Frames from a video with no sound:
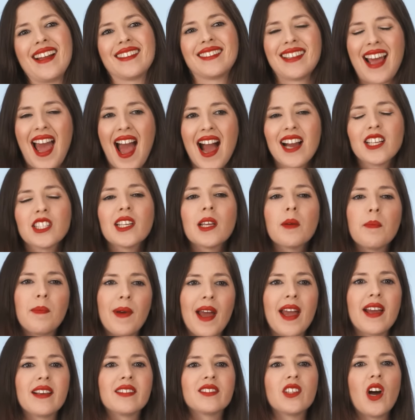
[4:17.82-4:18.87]
It's actually
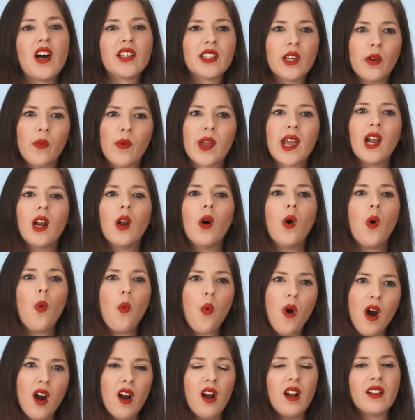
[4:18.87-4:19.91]
based on the real
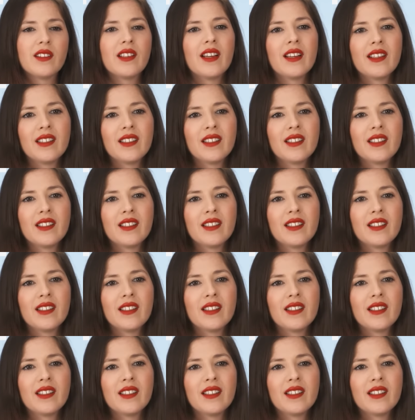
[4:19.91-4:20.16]
world